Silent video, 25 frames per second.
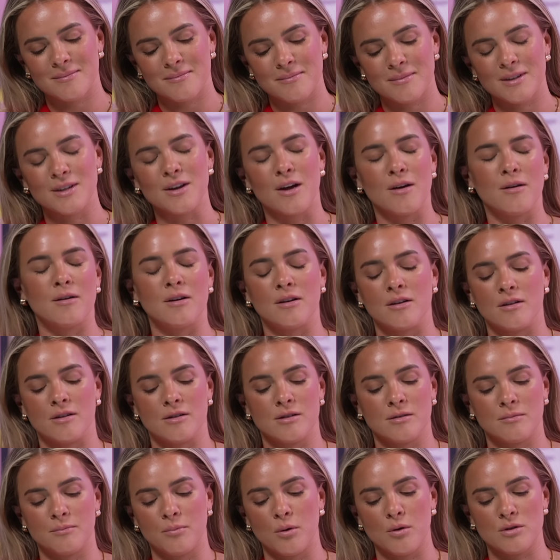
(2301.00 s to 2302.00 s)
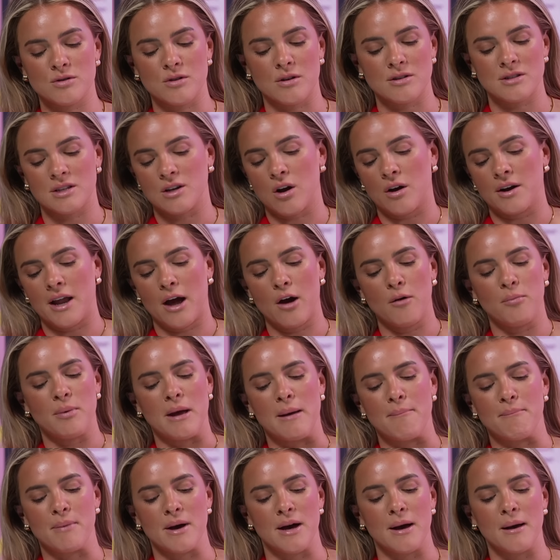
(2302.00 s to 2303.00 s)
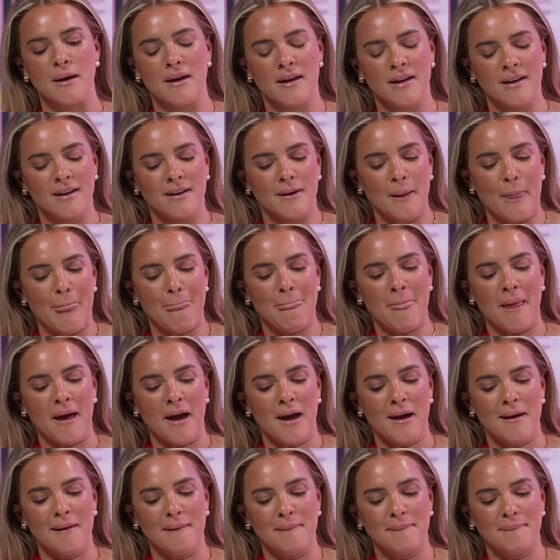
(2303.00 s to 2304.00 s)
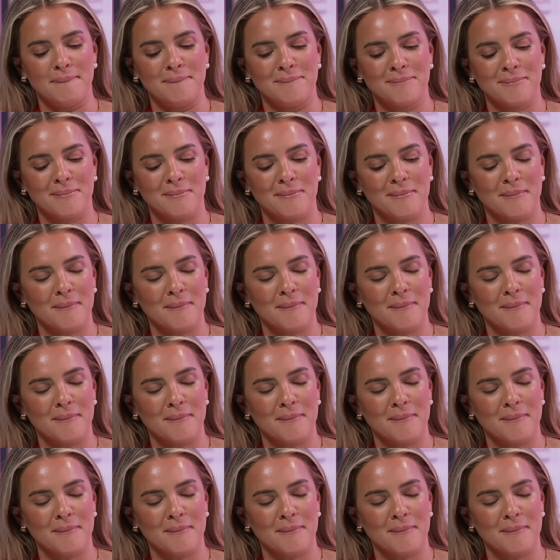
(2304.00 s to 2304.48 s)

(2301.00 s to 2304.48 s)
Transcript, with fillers: you know, poor sods, I can't help it. But um, Can't